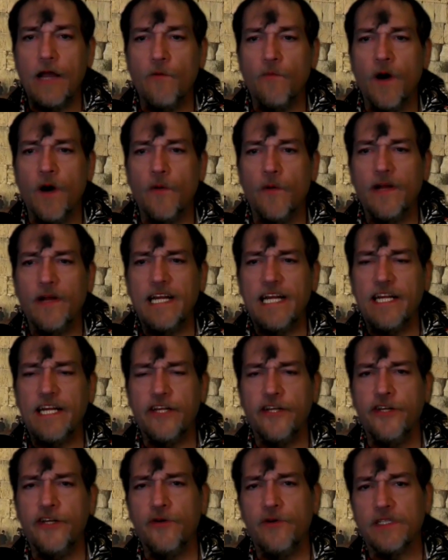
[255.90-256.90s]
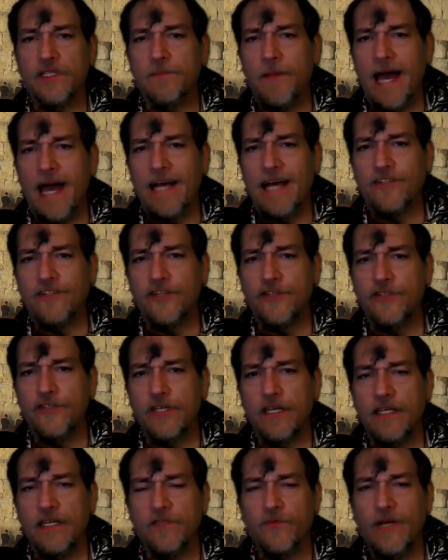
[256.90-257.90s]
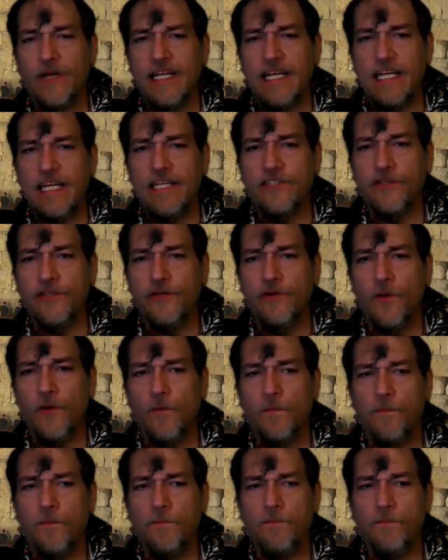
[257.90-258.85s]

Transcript: What we need to do as pastors is we need to